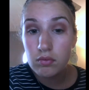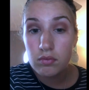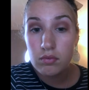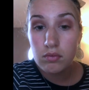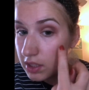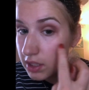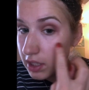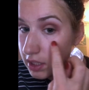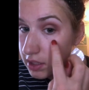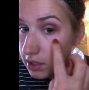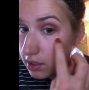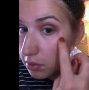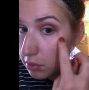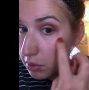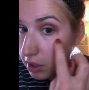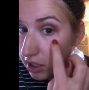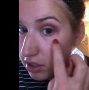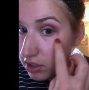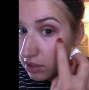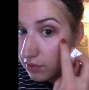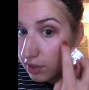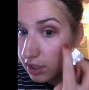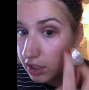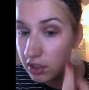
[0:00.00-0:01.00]
See that some
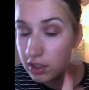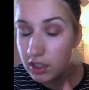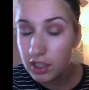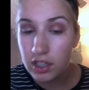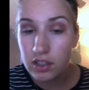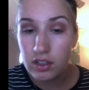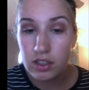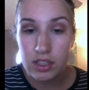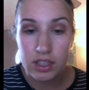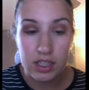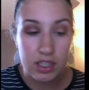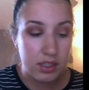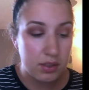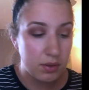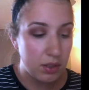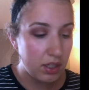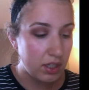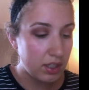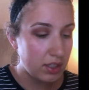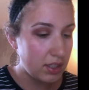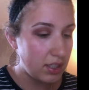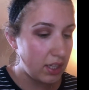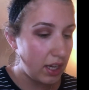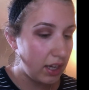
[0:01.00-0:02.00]
has fallen out, and that's
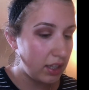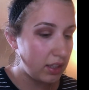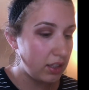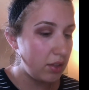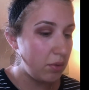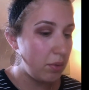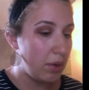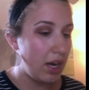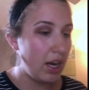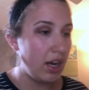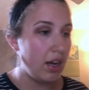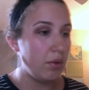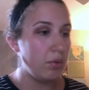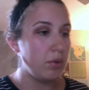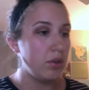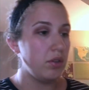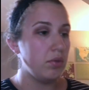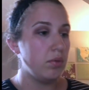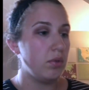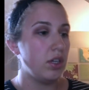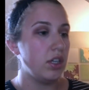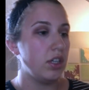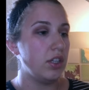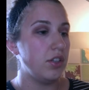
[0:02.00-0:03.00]
exactly why I
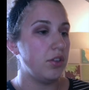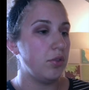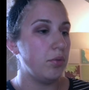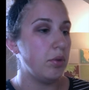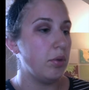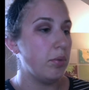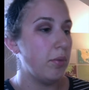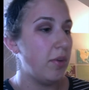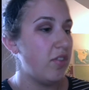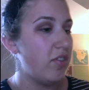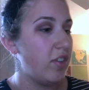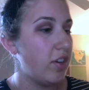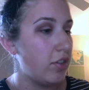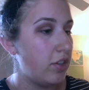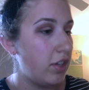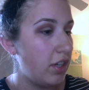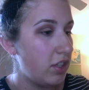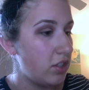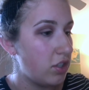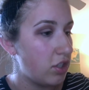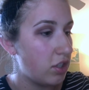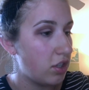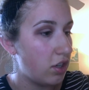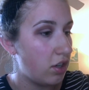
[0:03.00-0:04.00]
wouldn't want to put my
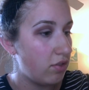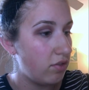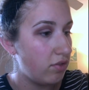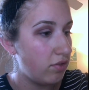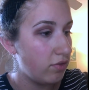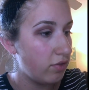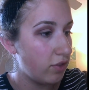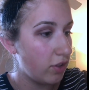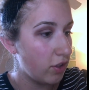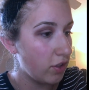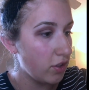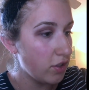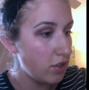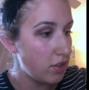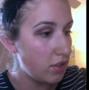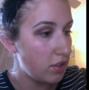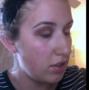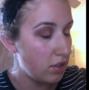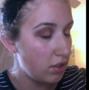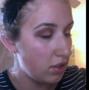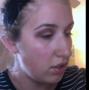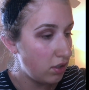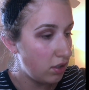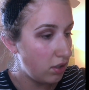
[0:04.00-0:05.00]
foundation on first.